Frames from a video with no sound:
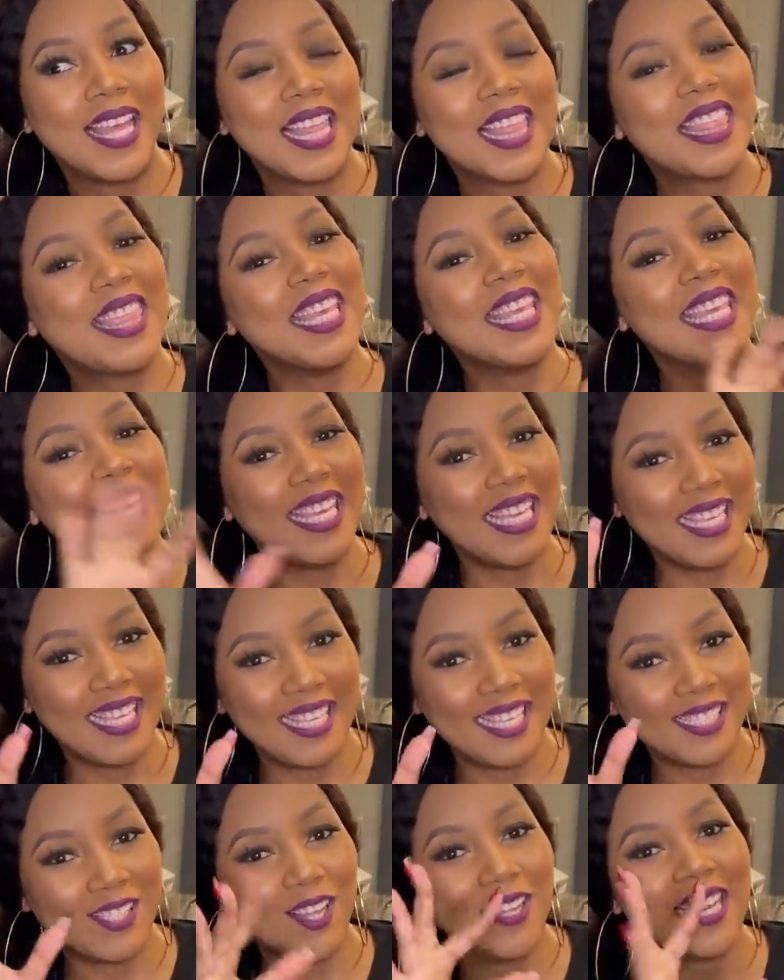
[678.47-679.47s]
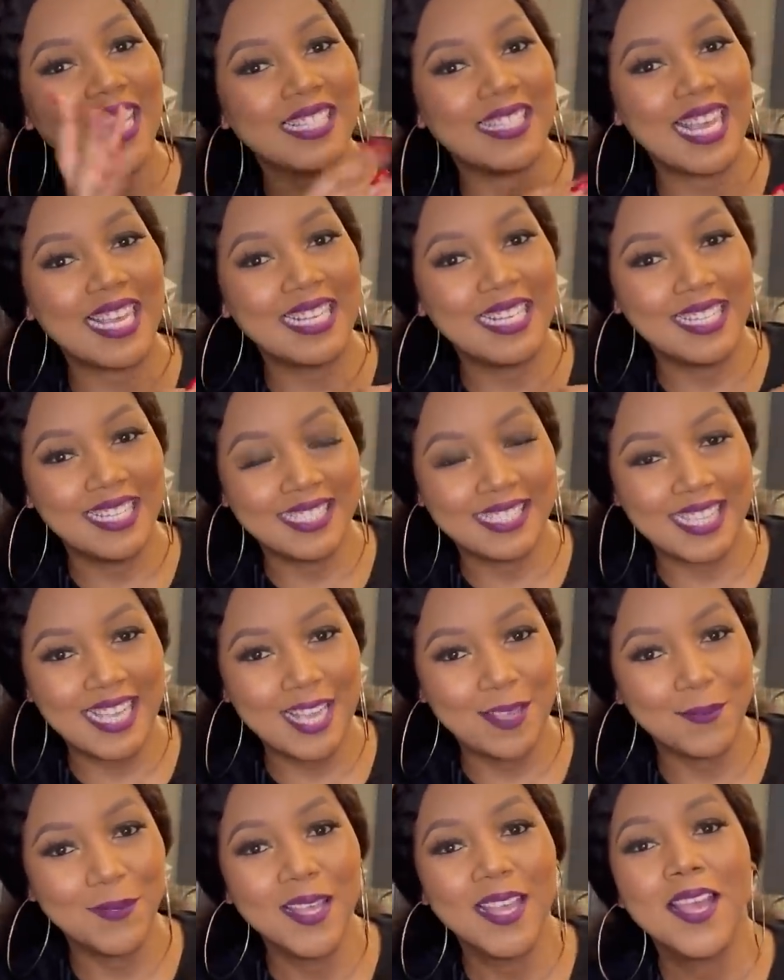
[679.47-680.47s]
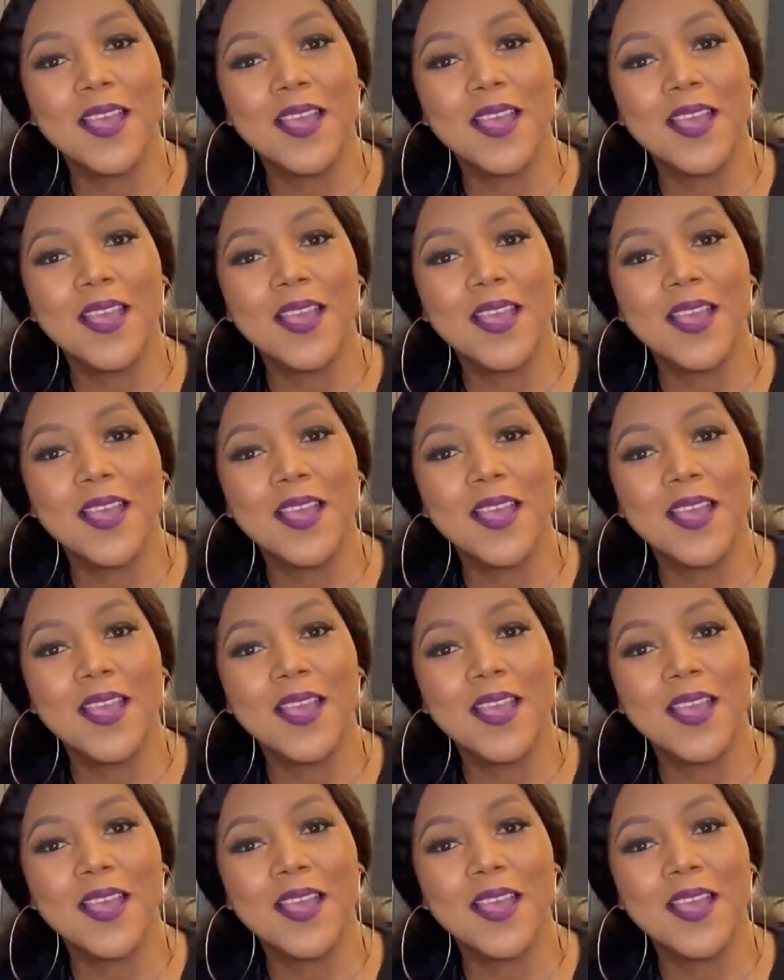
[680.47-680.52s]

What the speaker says: thingy. It's not exactly the same.